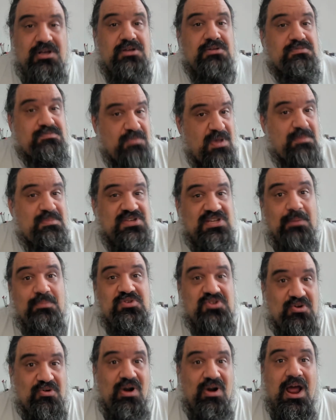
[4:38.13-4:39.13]
maybe
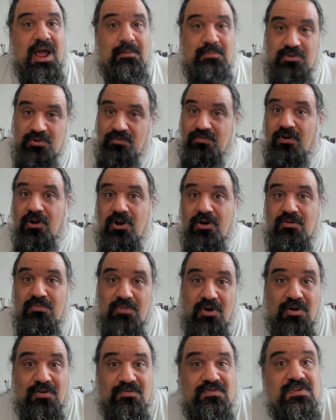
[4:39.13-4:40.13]
subscribe to follow
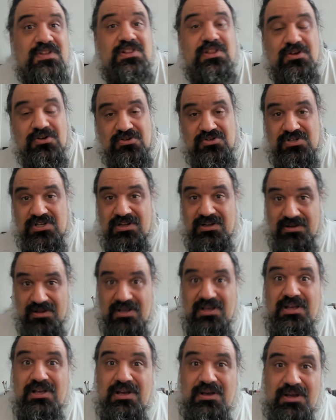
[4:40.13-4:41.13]
more videos in
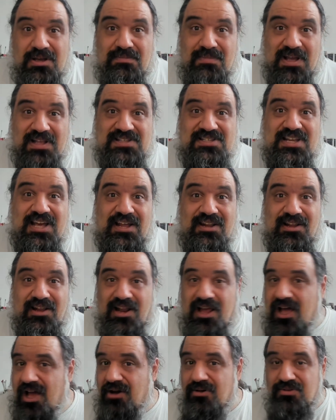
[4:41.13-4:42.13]
my channel.
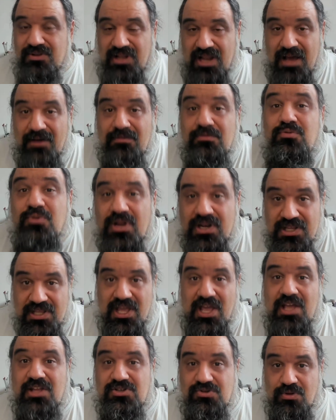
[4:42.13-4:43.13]
I would love to
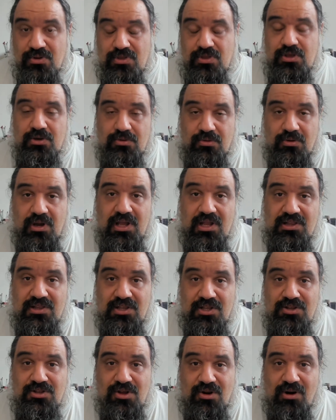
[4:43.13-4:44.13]
engage with you and
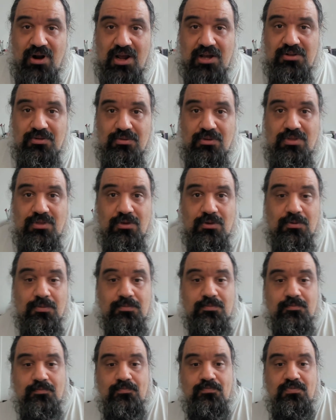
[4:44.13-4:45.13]
interact with you.
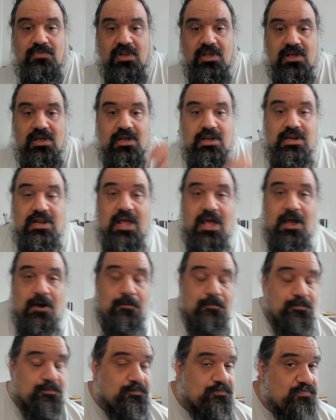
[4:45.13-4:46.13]

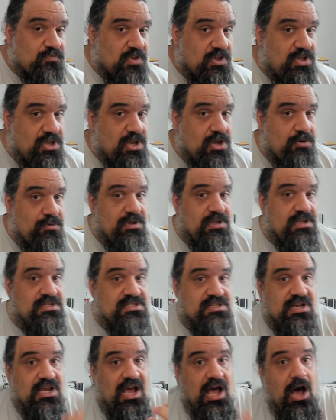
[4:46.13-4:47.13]
Now, here is
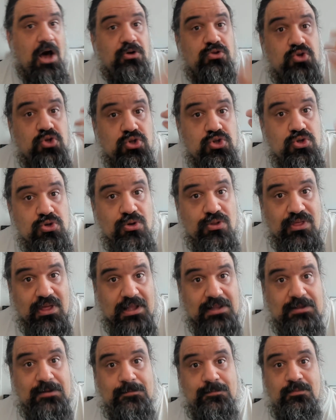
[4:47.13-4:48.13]
how to do
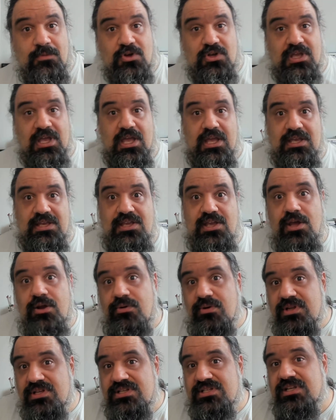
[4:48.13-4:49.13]
that. Okay, here
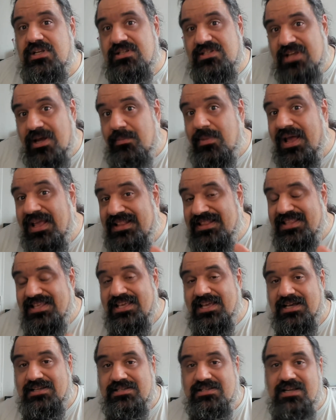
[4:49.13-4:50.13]
is some
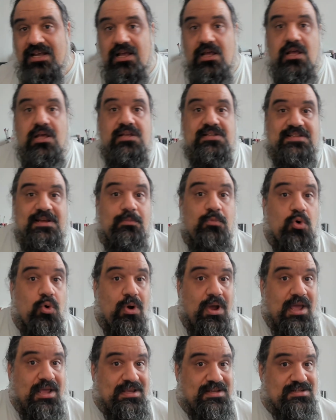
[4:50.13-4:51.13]
ideas, some
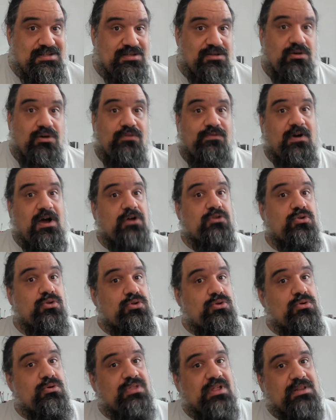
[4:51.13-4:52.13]
ways of how to
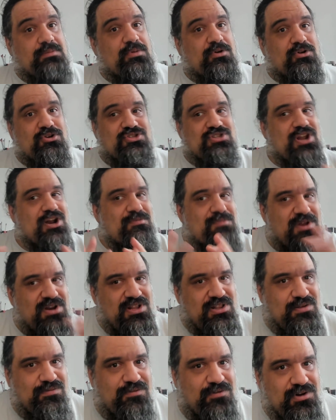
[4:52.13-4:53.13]
do that, because there are many
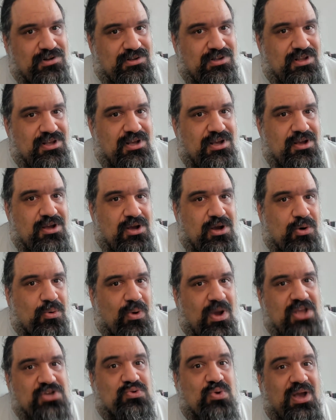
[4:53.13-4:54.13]
different
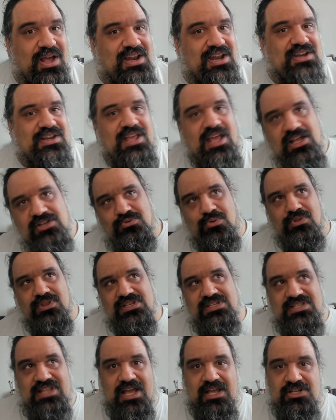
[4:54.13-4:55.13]
ways we can engage with the
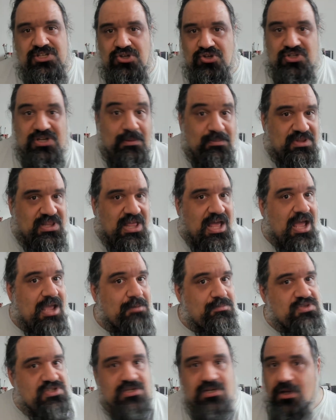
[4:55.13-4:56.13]
state. So
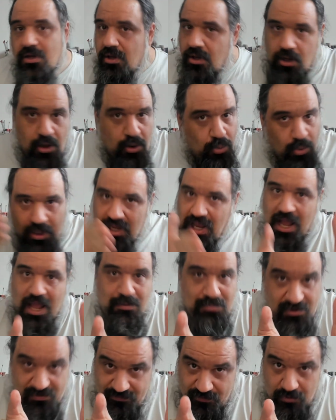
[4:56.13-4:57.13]
sometimes we
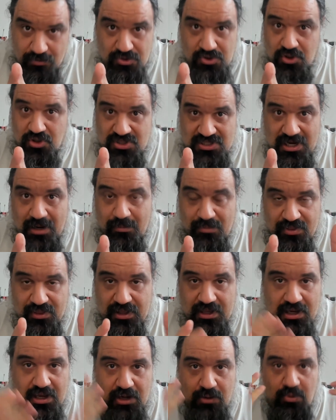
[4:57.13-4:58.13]
hyper focus on
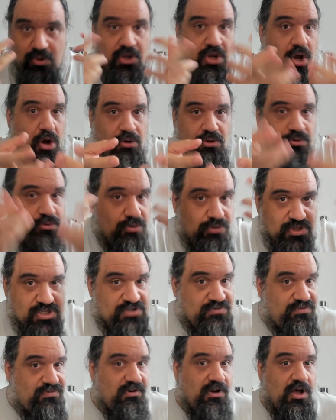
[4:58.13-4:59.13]
something and we go into this
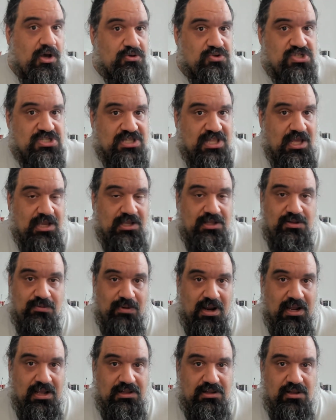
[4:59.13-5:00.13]
flow state,
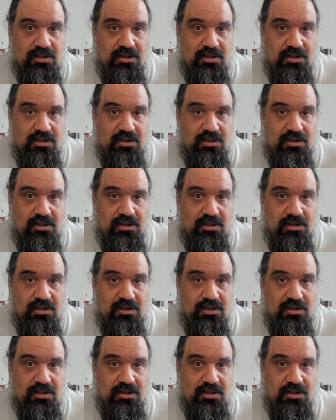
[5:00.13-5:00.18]
right?